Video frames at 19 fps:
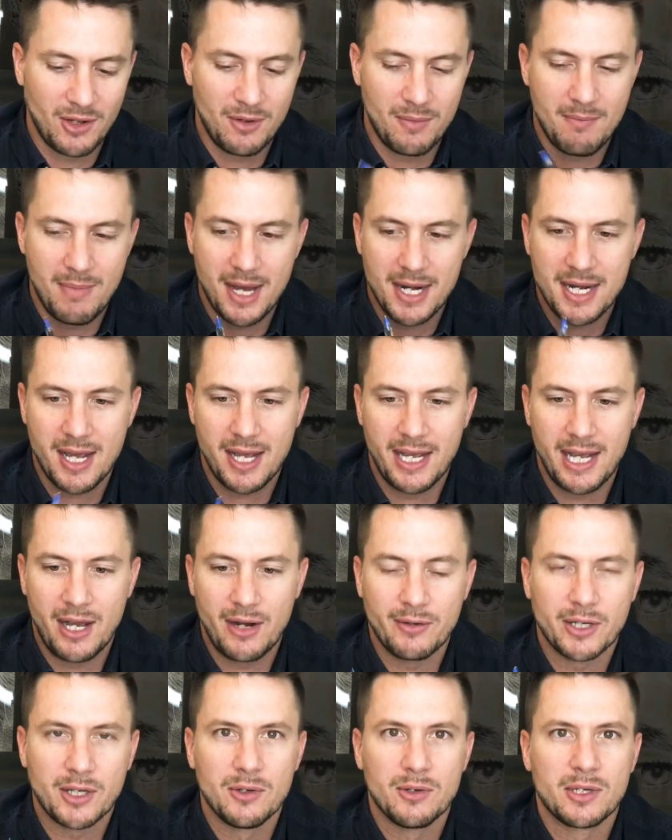Monday
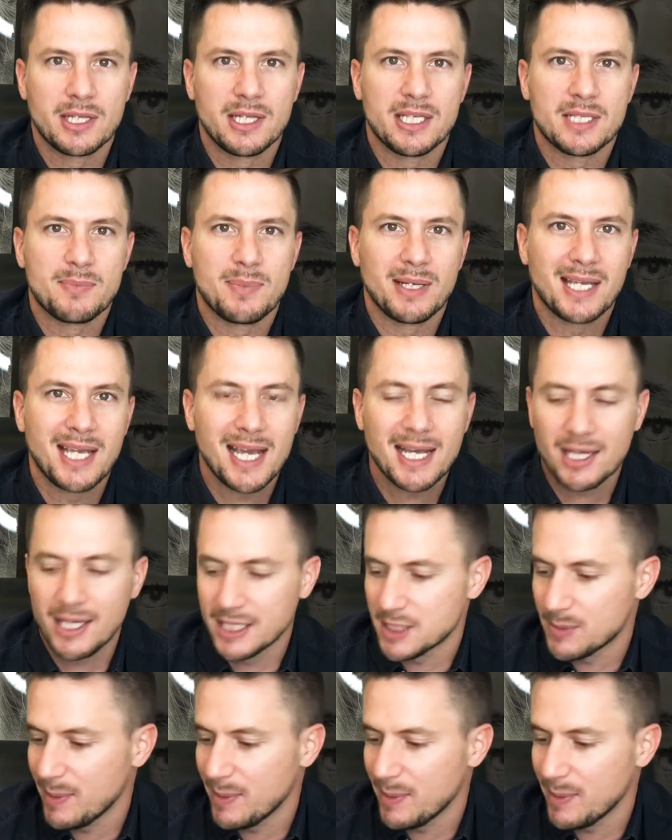I recorded this, but again,